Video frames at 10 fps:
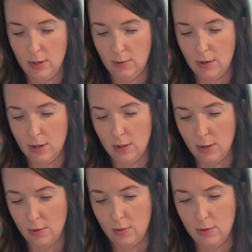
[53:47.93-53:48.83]
What I want to
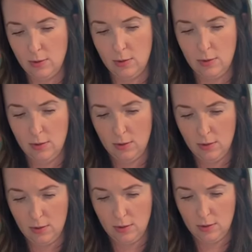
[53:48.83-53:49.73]
do,
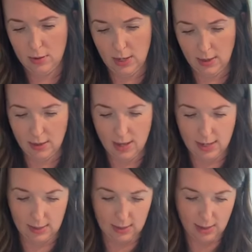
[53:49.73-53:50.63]
like
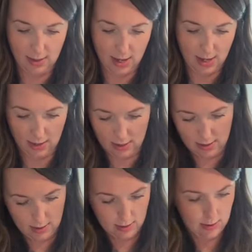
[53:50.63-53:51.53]
this, I think.
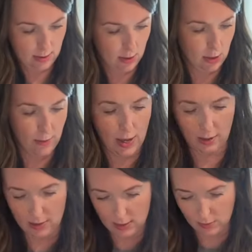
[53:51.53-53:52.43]
Go
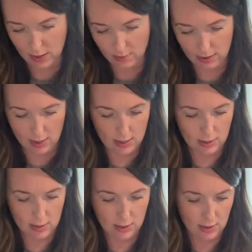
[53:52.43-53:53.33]
back this way with it.
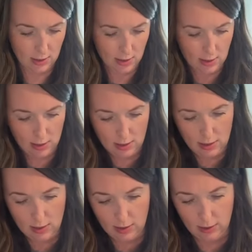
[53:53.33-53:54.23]

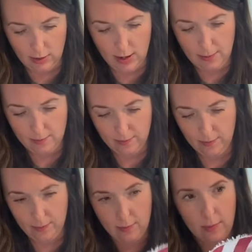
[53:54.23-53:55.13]
Okay.
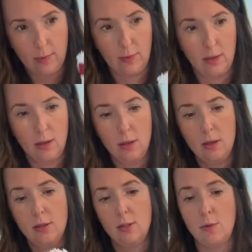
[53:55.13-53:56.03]

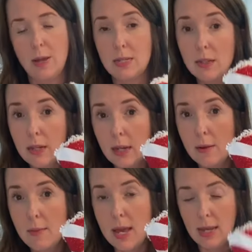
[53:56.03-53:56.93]
So we're basically
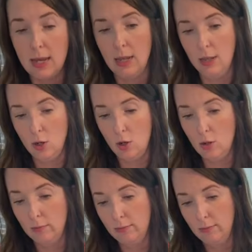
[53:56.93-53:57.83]
going to make a
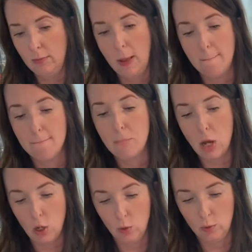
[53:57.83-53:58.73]
little
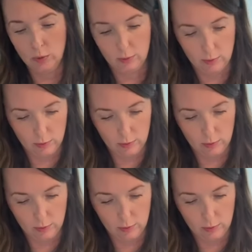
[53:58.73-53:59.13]
bow.